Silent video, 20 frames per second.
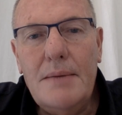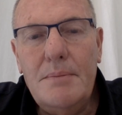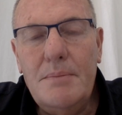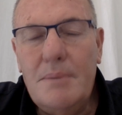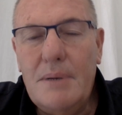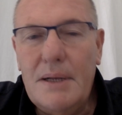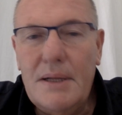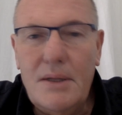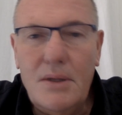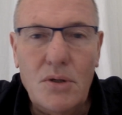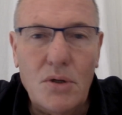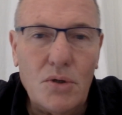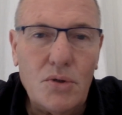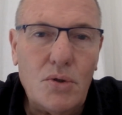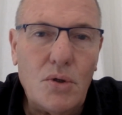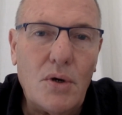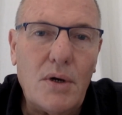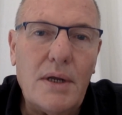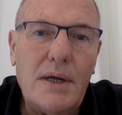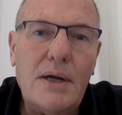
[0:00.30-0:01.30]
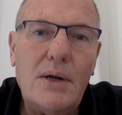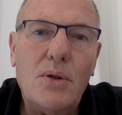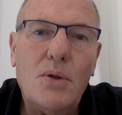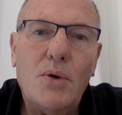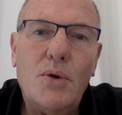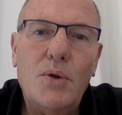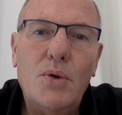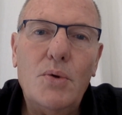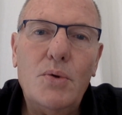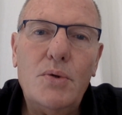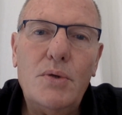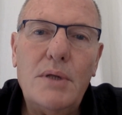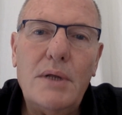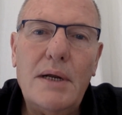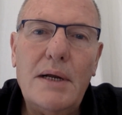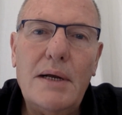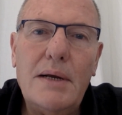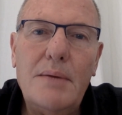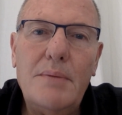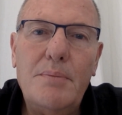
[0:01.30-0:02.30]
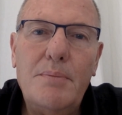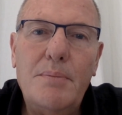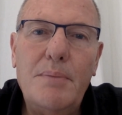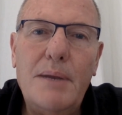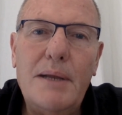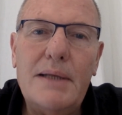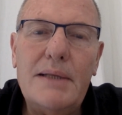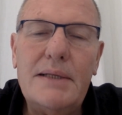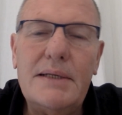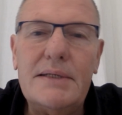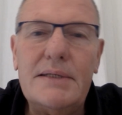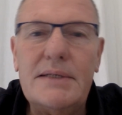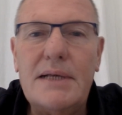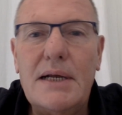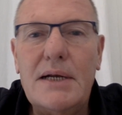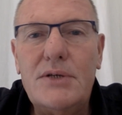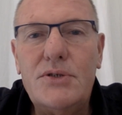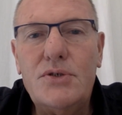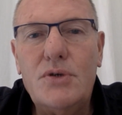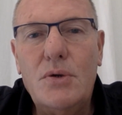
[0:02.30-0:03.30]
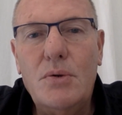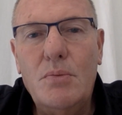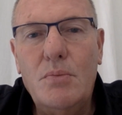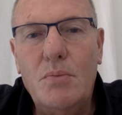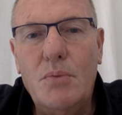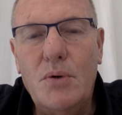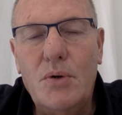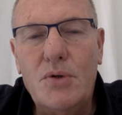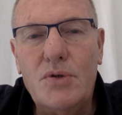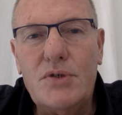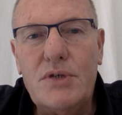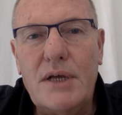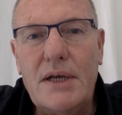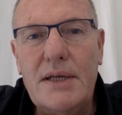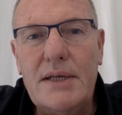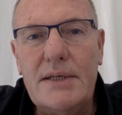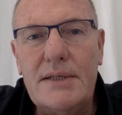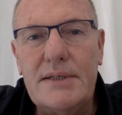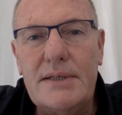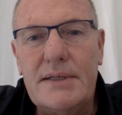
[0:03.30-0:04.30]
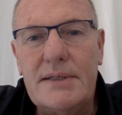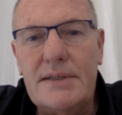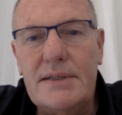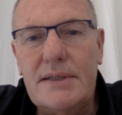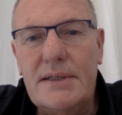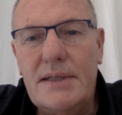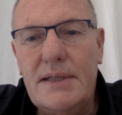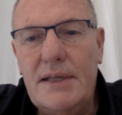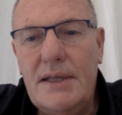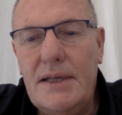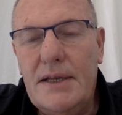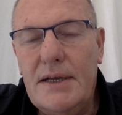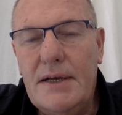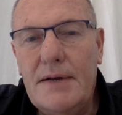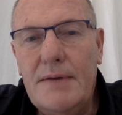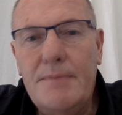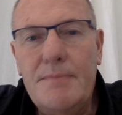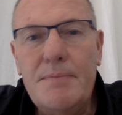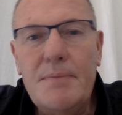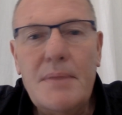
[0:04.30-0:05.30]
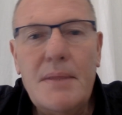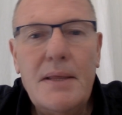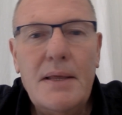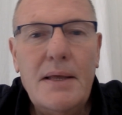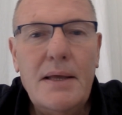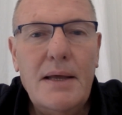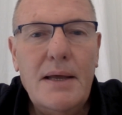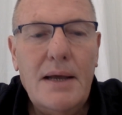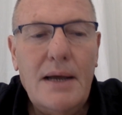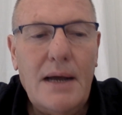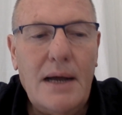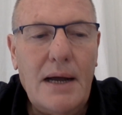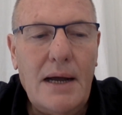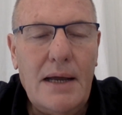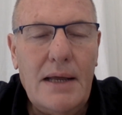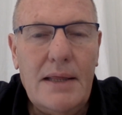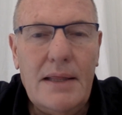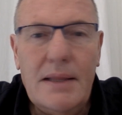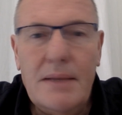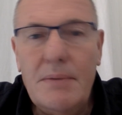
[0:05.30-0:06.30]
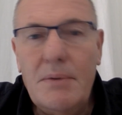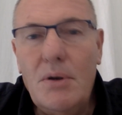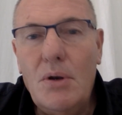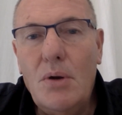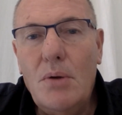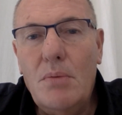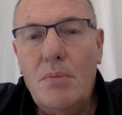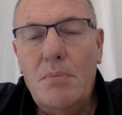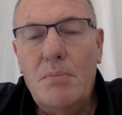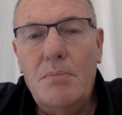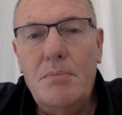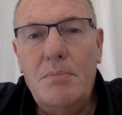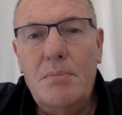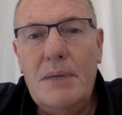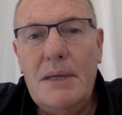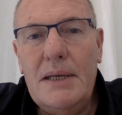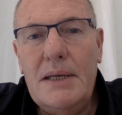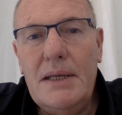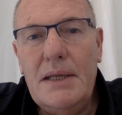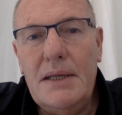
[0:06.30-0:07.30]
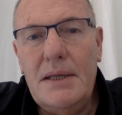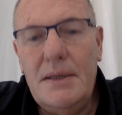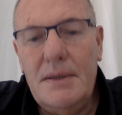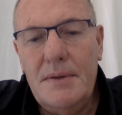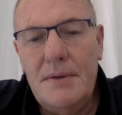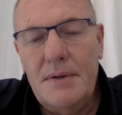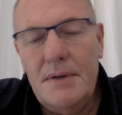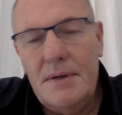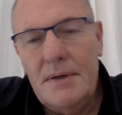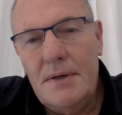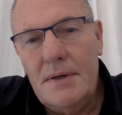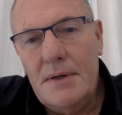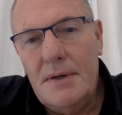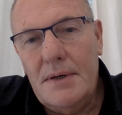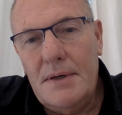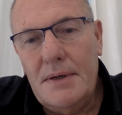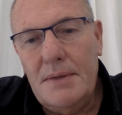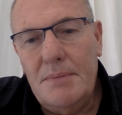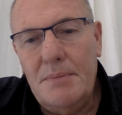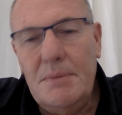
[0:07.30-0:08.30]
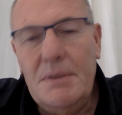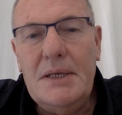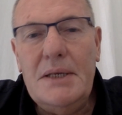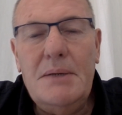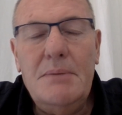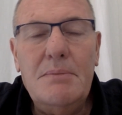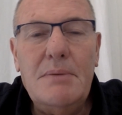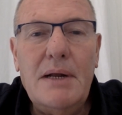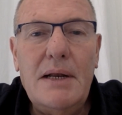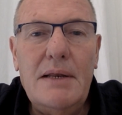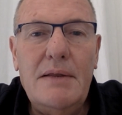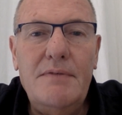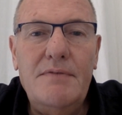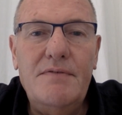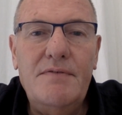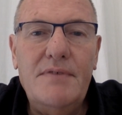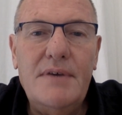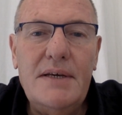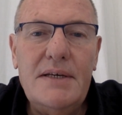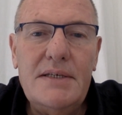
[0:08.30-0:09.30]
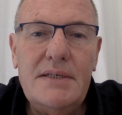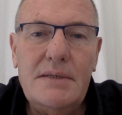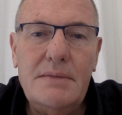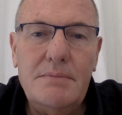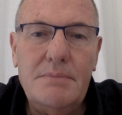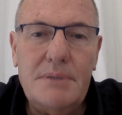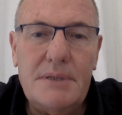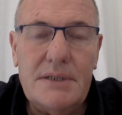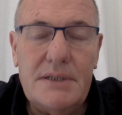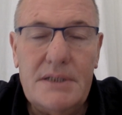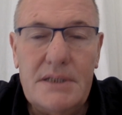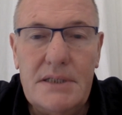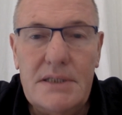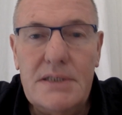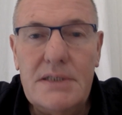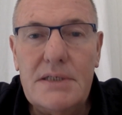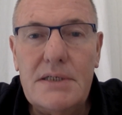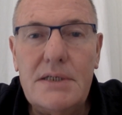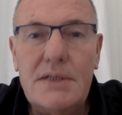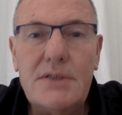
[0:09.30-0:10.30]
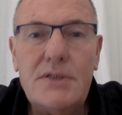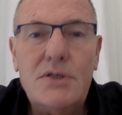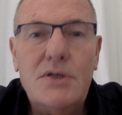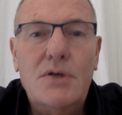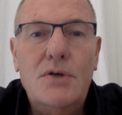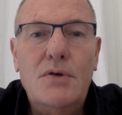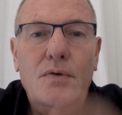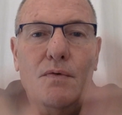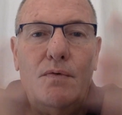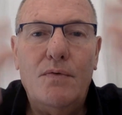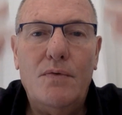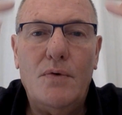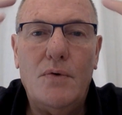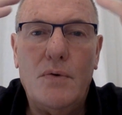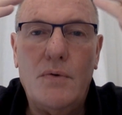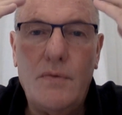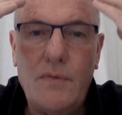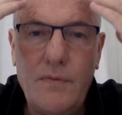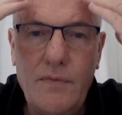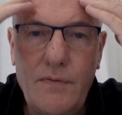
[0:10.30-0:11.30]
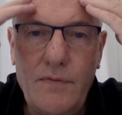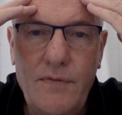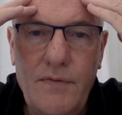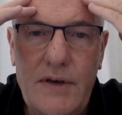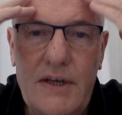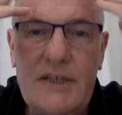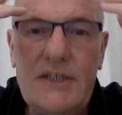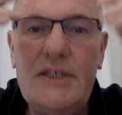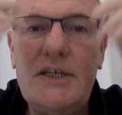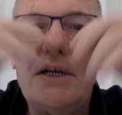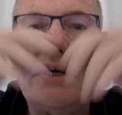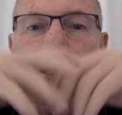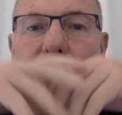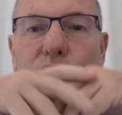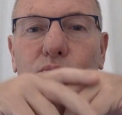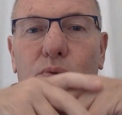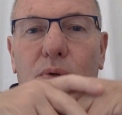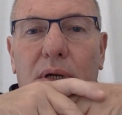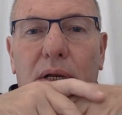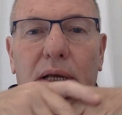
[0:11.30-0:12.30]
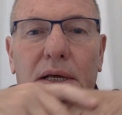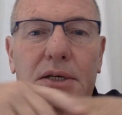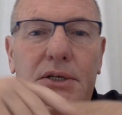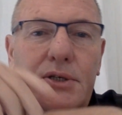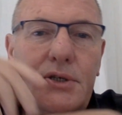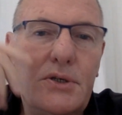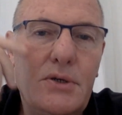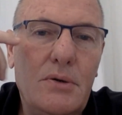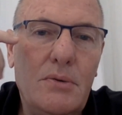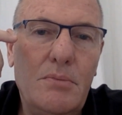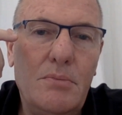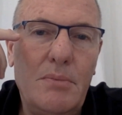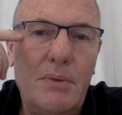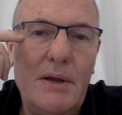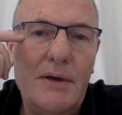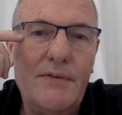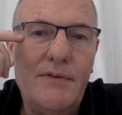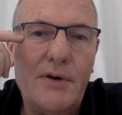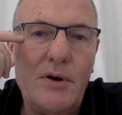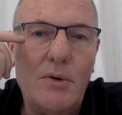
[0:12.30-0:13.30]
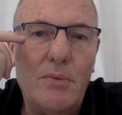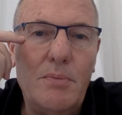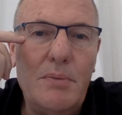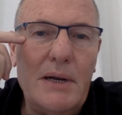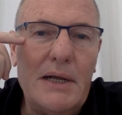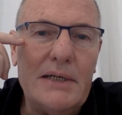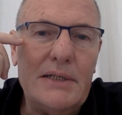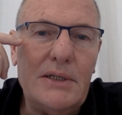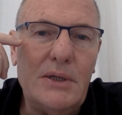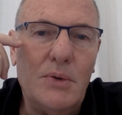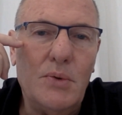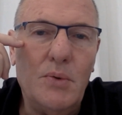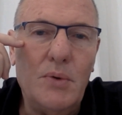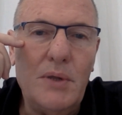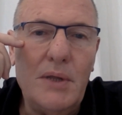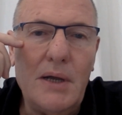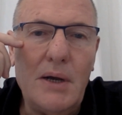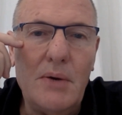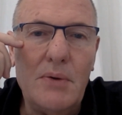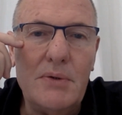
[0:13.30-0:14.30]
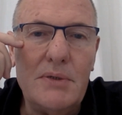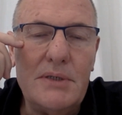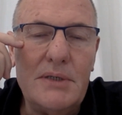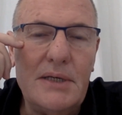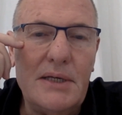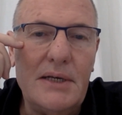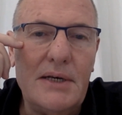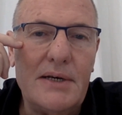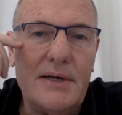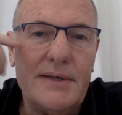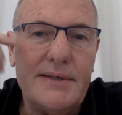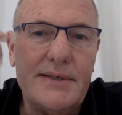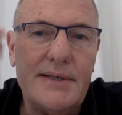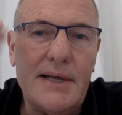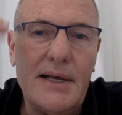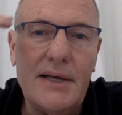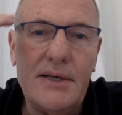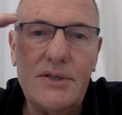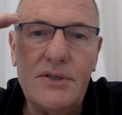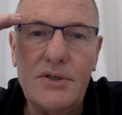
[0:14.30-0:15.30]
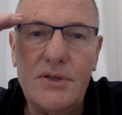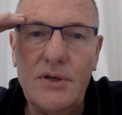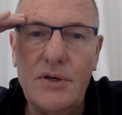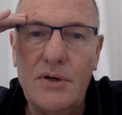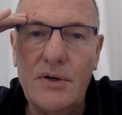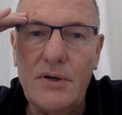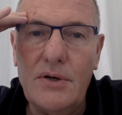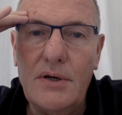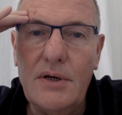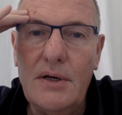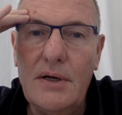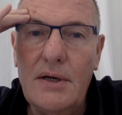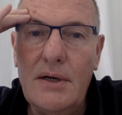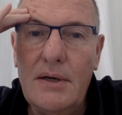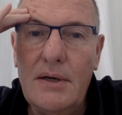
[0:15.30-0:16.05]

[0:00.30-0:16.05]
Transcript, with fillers: I'm Doctor Ricardo Hoogstra, plastic surgeon, Buenos Aires, Argentina. I develop many minimal invasive procedures for facial rejuvenation, blepharoplasty without skin resection,